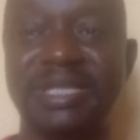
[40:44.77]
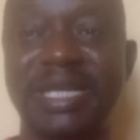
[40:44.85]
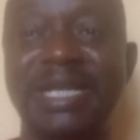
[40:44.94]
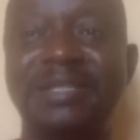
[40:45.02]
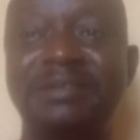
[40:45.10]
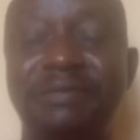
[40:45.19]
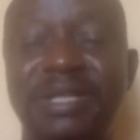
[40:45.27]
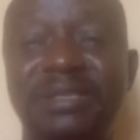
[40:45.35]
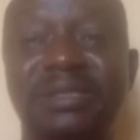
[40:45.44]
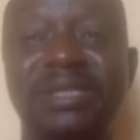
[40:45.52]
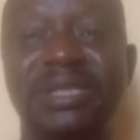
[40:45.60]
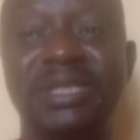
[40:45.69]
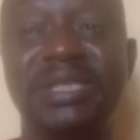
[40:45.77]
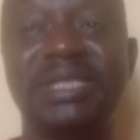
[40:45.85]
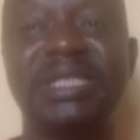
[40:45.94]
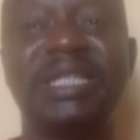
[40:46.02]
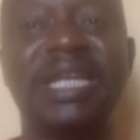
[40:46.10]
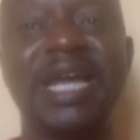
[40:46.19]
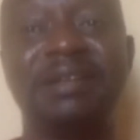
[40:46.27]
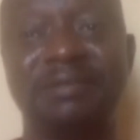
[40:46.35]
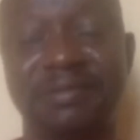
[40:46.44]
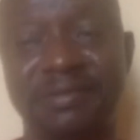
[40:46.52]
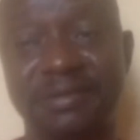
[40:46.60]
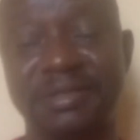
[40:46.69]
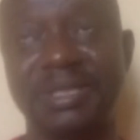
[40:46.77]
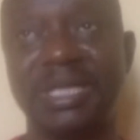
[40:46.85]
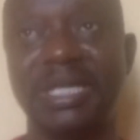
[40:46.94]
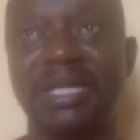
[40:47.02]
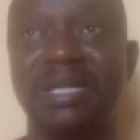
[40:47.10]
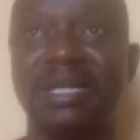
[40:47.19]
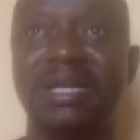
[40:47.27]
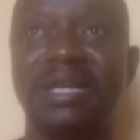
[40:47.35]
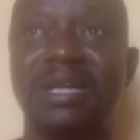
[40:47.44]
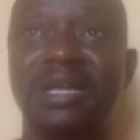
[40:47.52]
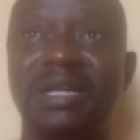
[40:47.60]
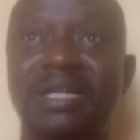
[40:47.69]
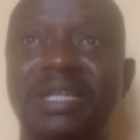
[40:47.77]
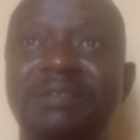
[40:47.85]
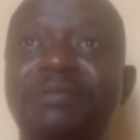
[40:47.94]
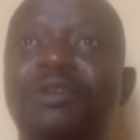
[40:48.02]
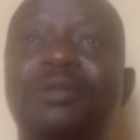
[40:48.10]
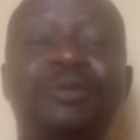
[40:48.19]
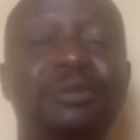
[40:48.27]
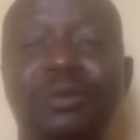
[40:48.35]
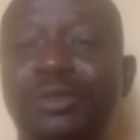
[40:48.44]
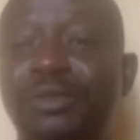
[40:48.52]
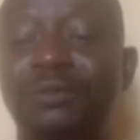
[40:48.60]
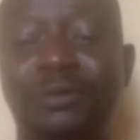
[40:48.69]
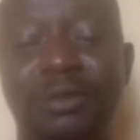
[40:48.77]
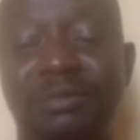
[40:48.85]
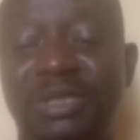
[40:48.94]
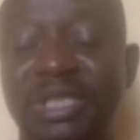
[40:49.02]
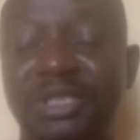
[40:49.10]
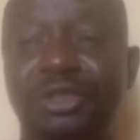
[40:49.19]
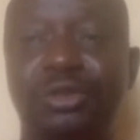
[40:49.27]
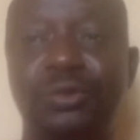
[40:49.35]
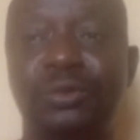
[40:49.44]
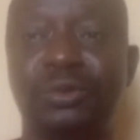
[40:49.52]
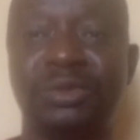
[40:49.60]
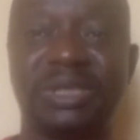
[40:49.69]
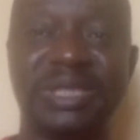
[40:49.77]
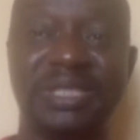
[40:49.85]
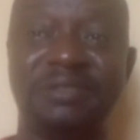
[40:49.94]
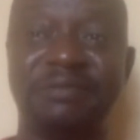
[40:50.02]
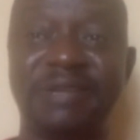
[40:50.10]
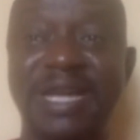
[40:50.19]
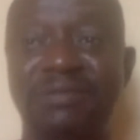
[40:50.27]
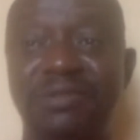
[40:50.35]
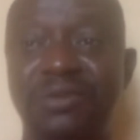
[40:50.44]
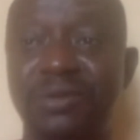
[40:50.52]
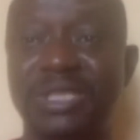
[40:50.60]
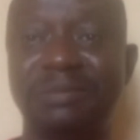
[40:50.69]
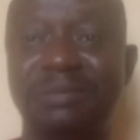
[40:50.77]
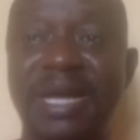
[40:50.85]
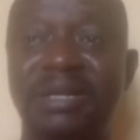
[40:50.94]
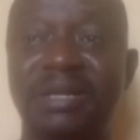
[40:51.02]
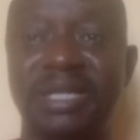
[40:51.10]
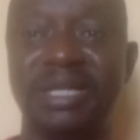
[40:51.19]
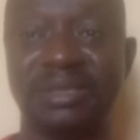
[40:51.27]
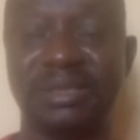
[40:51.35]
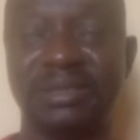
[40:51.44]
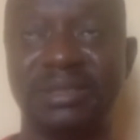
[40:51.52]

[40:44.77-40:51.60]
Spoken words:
There are different stages in life. If God promotes you from stage 2 to stage 5, you know it's by grace.